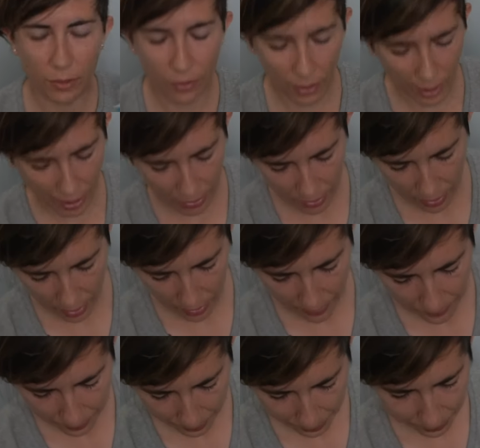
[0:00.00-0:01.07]
for Elsa.
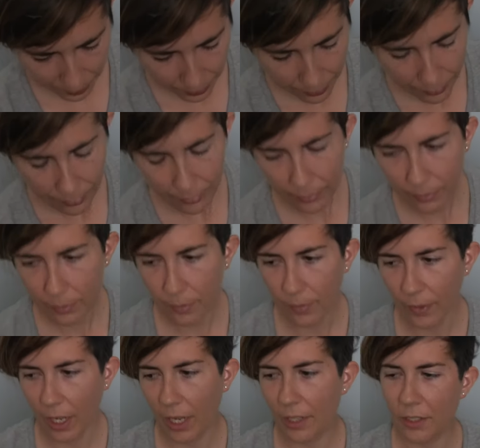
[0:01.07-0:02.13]

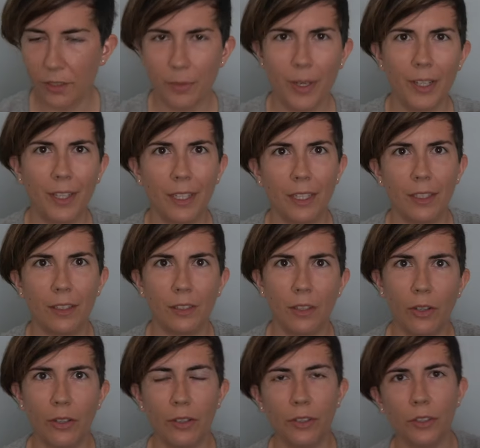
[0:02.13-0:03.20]
I just bought like at the
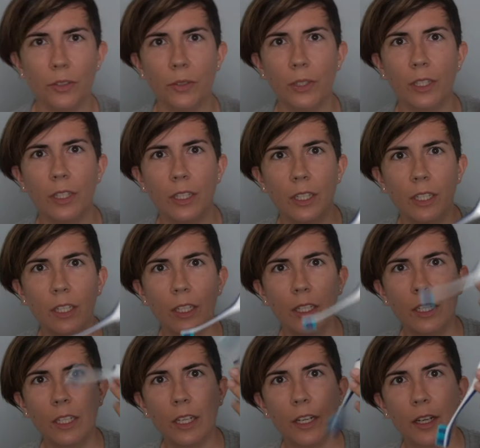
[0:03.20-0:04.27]
dollar store.
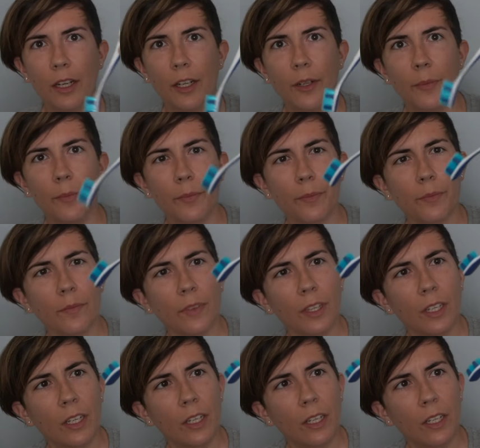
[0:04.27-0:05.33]
I
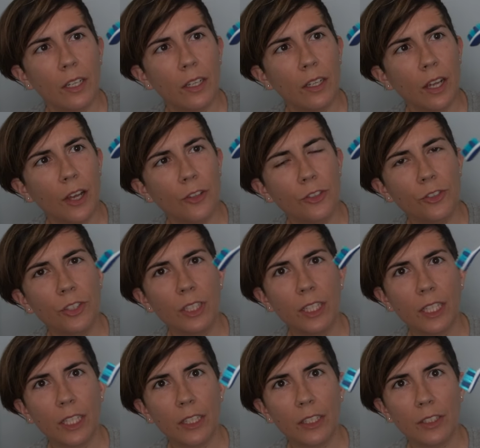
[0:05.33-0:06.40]
was really
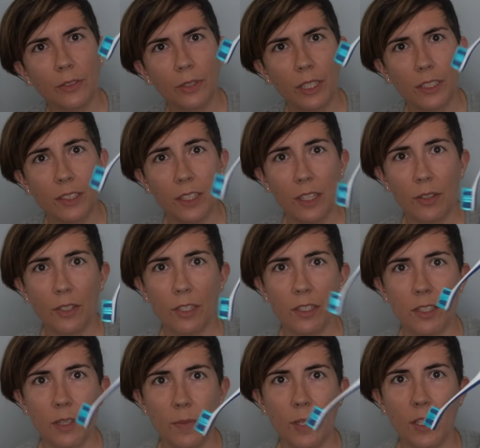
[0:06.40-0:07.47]
curious when they said they were gonna
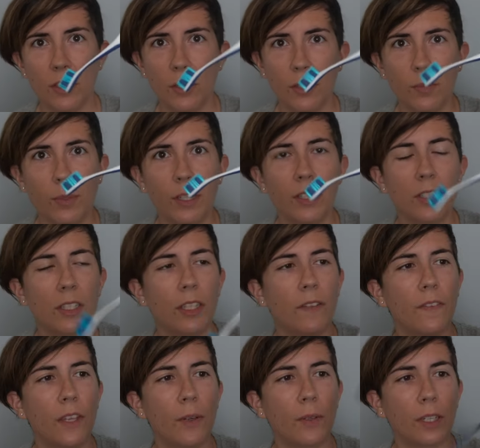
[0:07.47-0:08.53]
send me a toothbrush, if
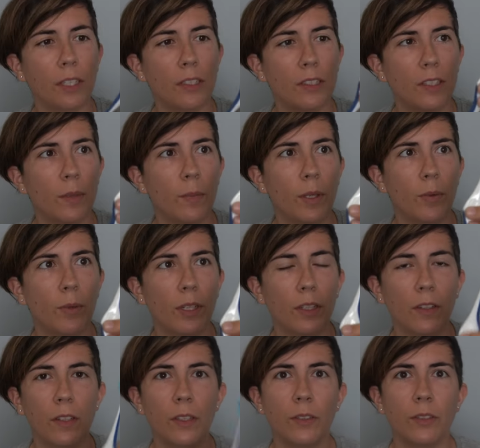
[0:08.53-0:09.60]
they were gonna send me one of
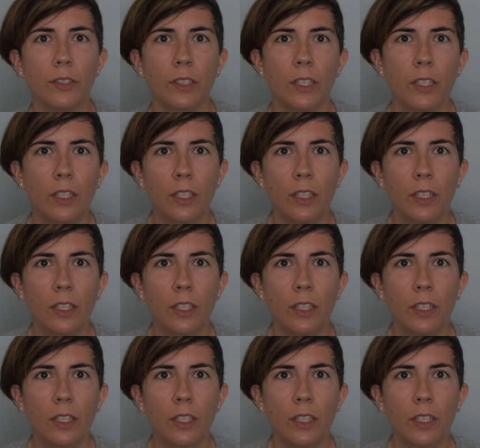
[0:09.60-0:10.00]
those,